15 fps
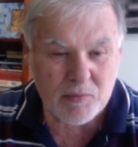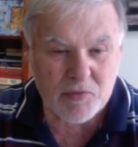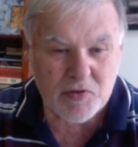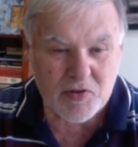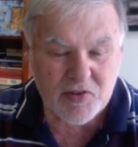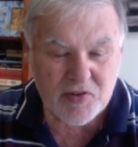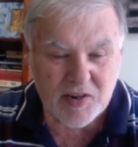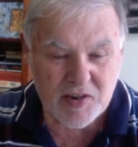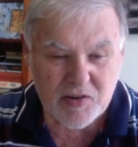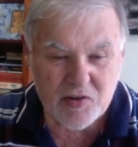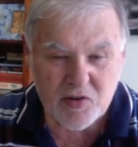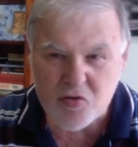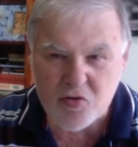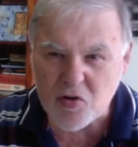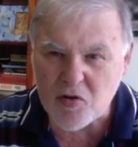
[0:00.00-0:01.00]
to tell you the
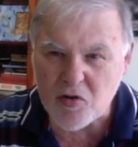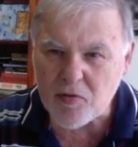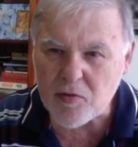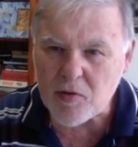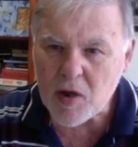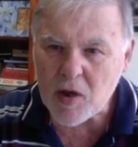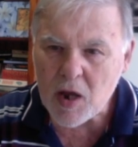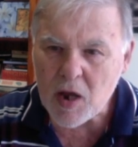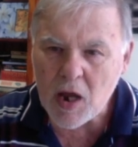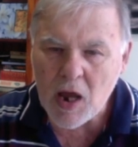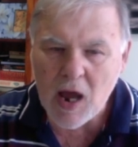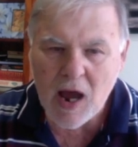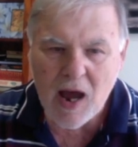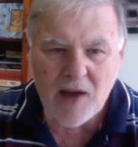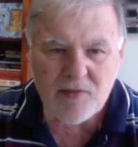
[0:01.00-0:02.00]
truth.
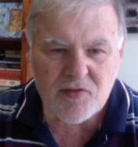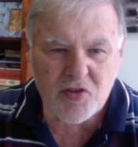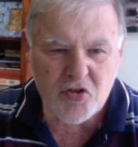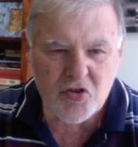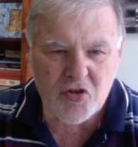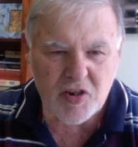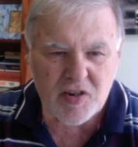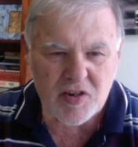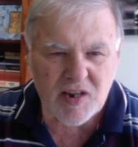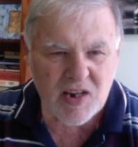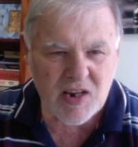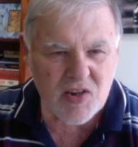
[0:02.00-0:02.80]
After g takes...